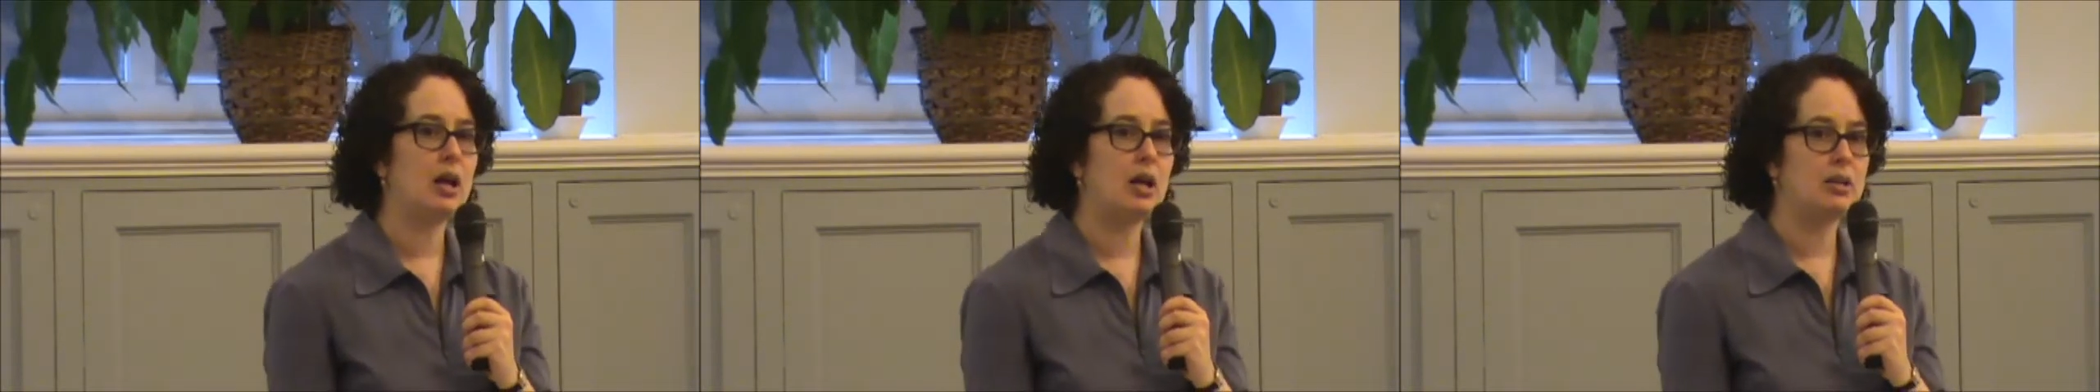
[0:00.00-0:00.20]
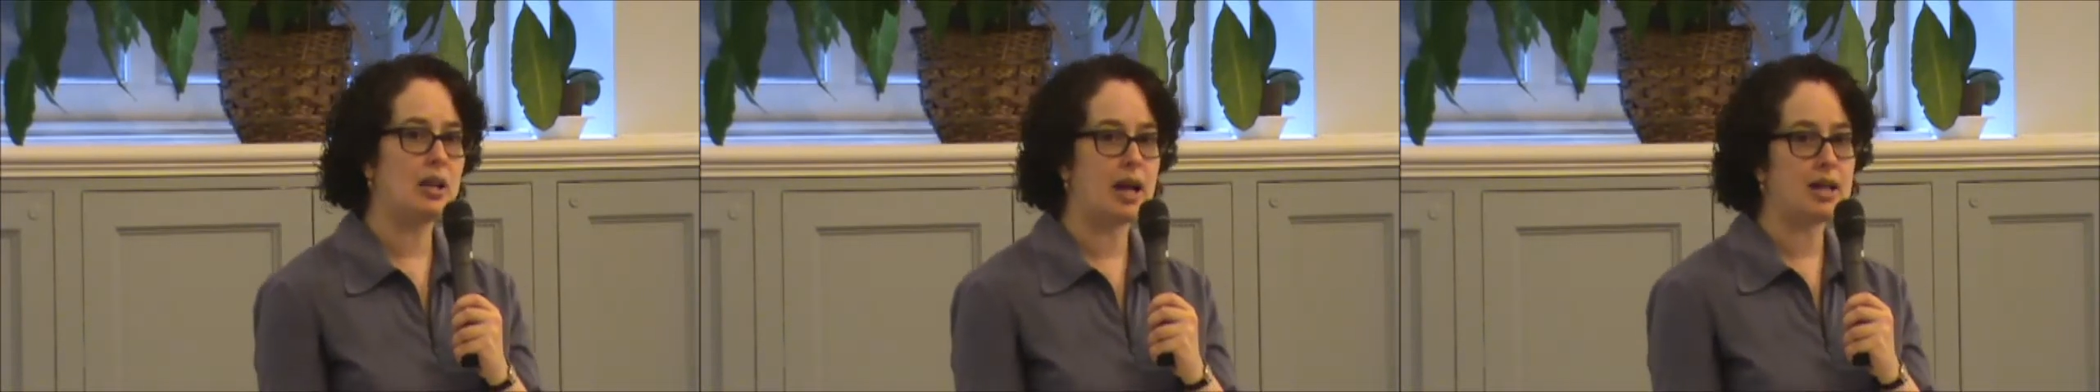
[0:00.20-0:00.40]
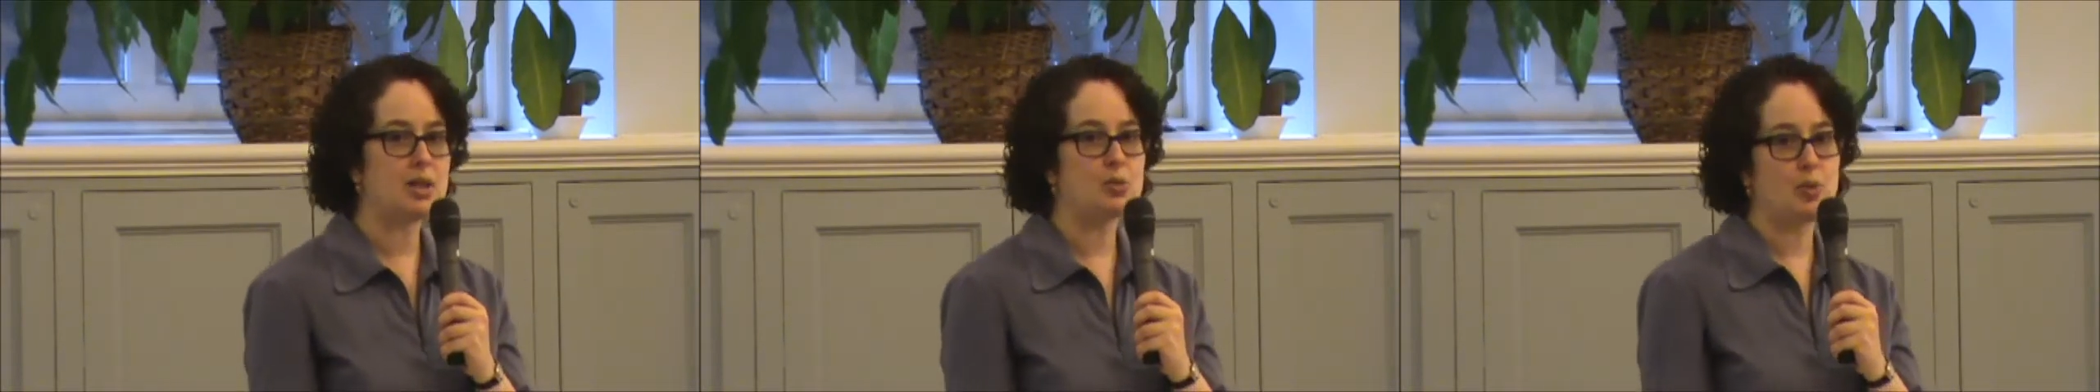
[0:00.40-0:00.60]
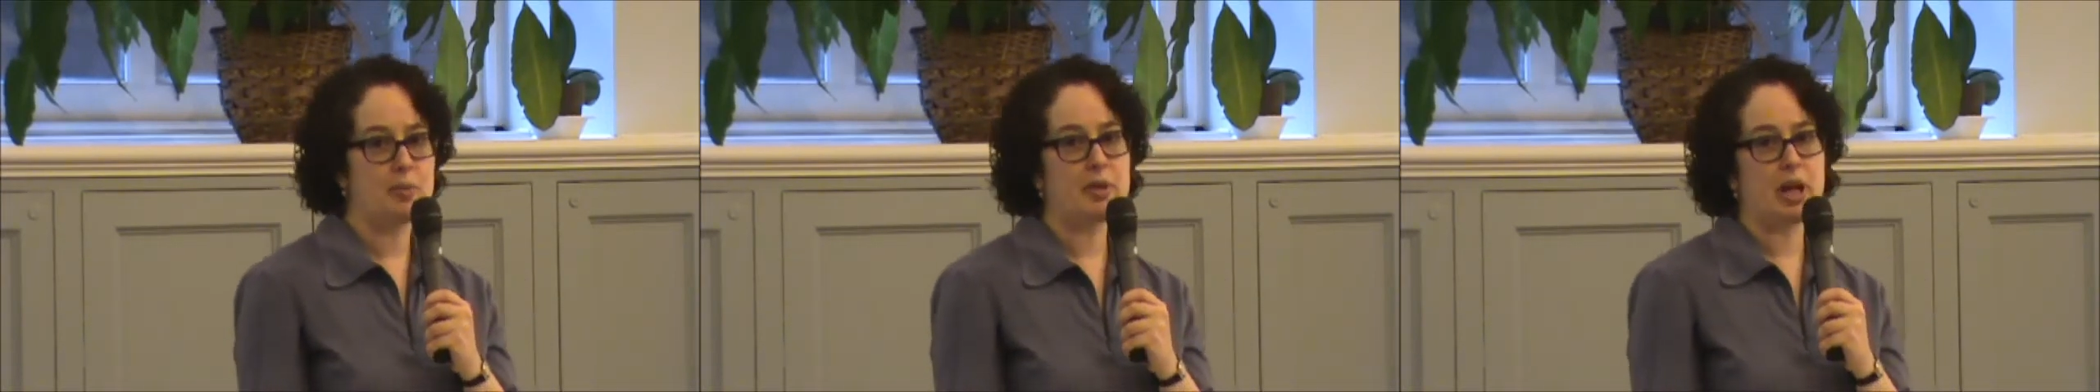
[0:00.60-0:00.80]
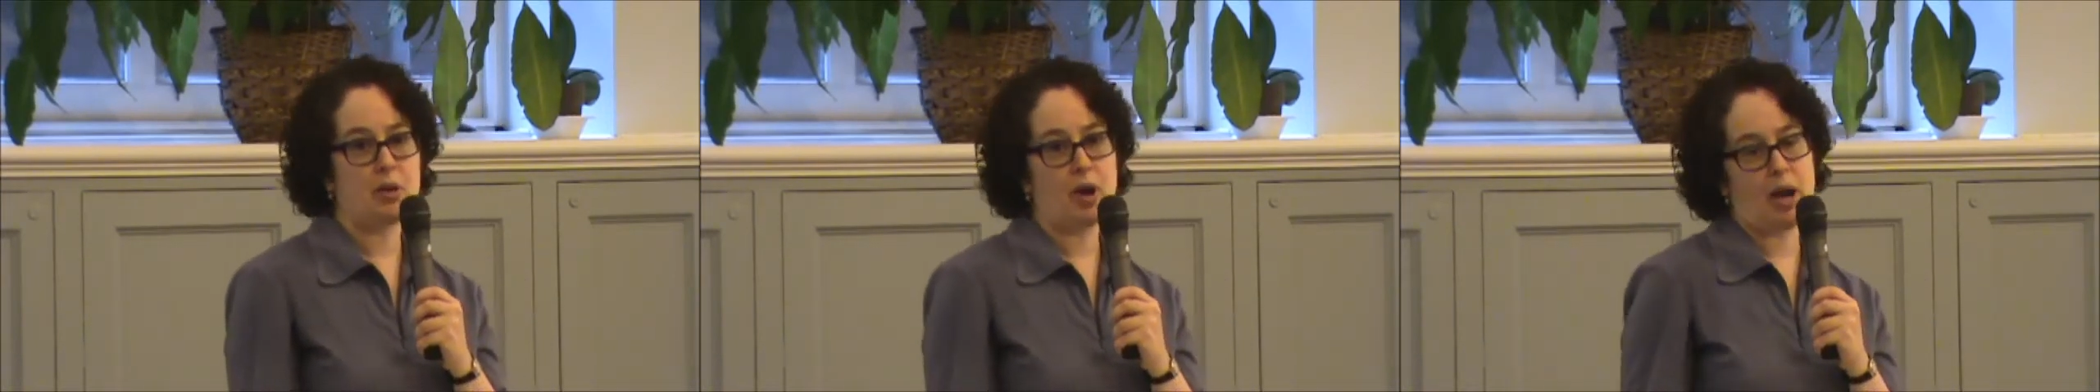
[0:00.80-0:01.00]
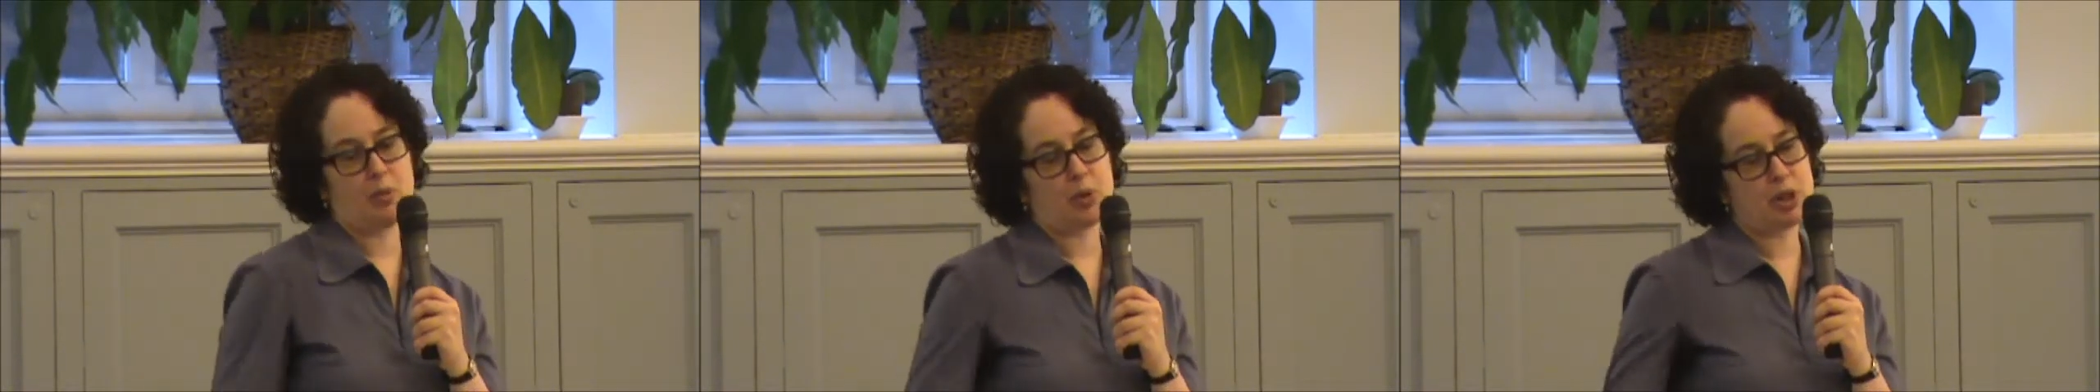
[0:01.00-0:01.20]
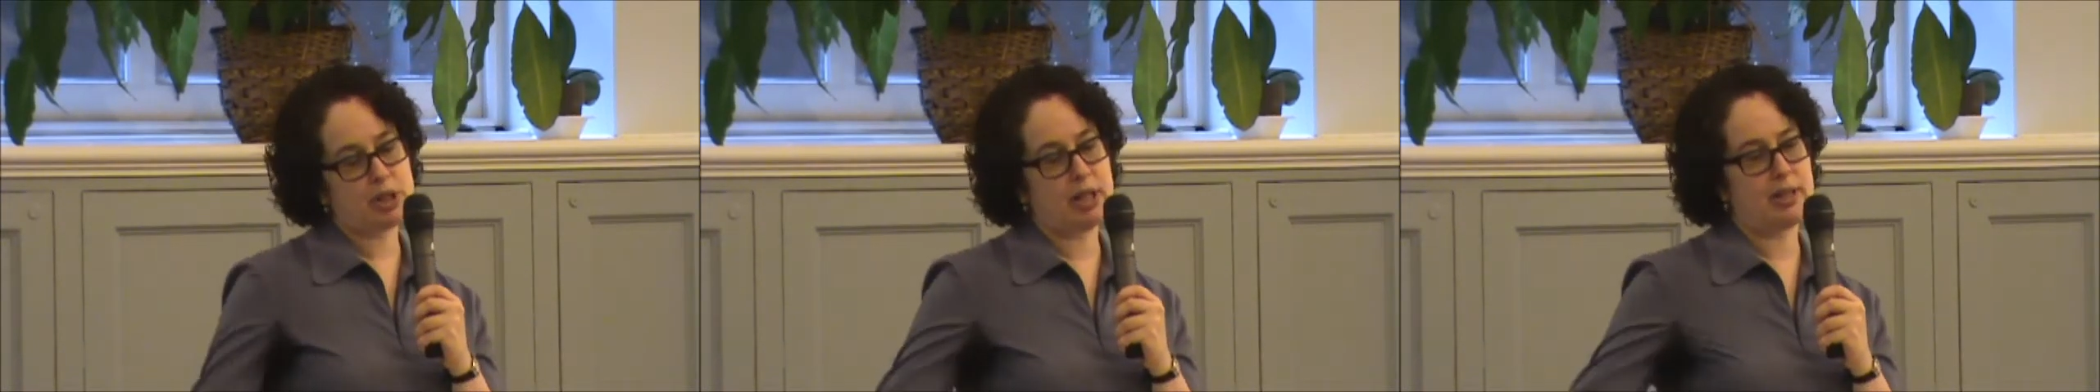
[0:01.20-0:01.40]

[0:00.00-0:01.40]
A lot of the women, I worked